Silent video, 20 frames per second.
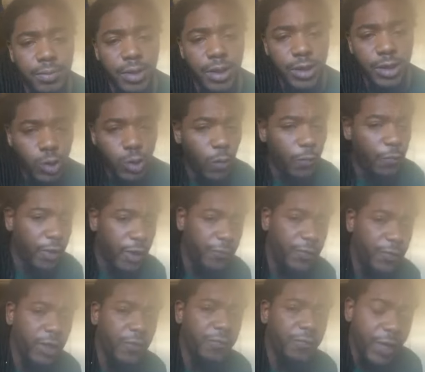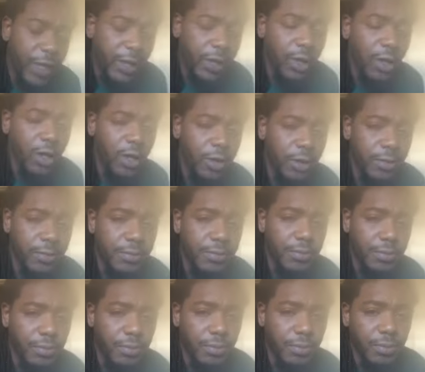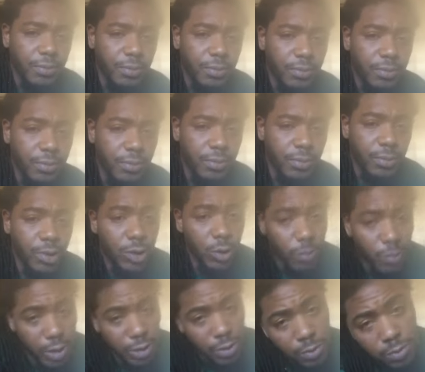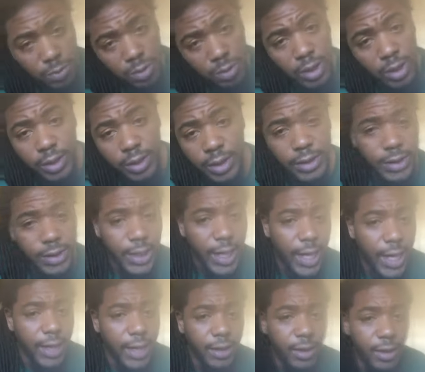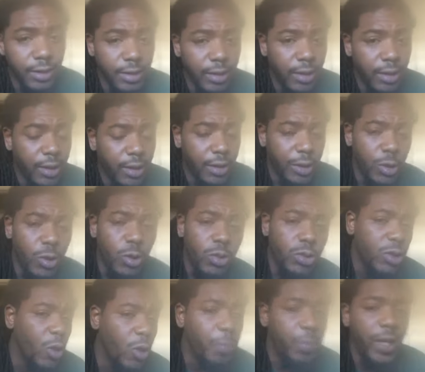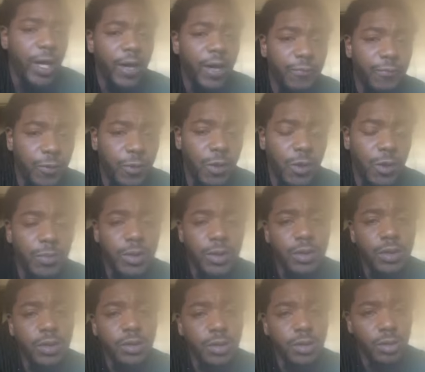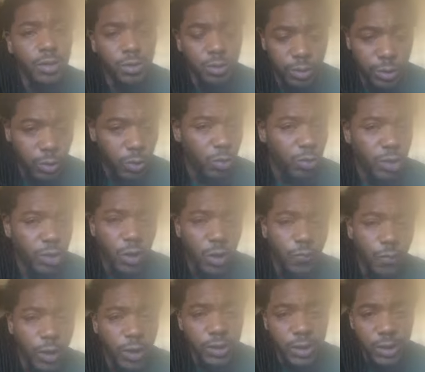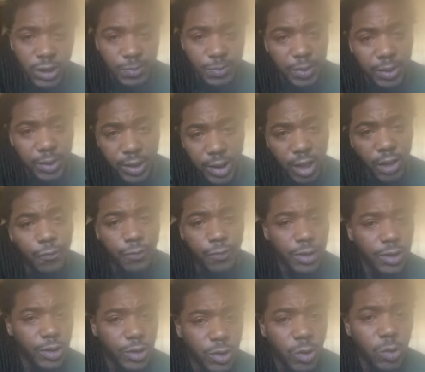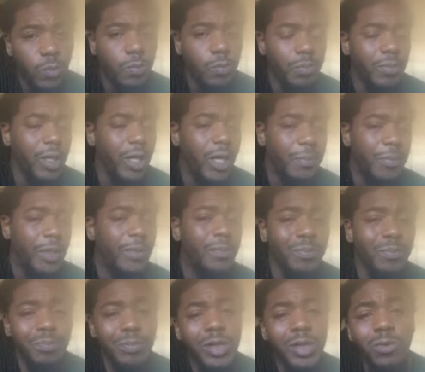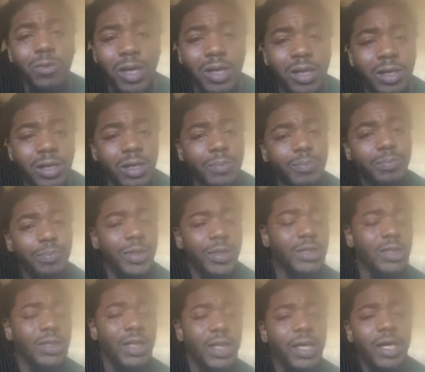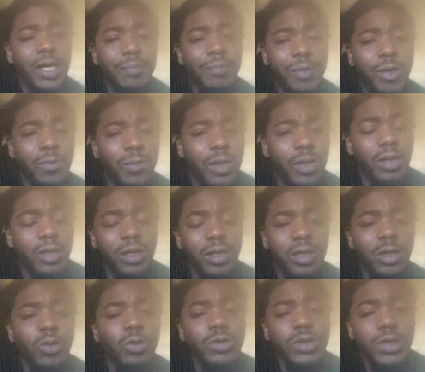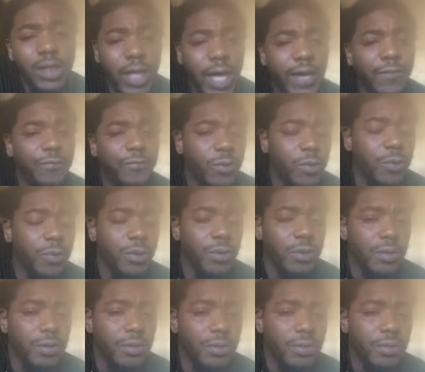This truth ain't for the faint-hearted. So when you decide to use your platform or use your voice to speak up for the truth, man, be willing to lose your life for it.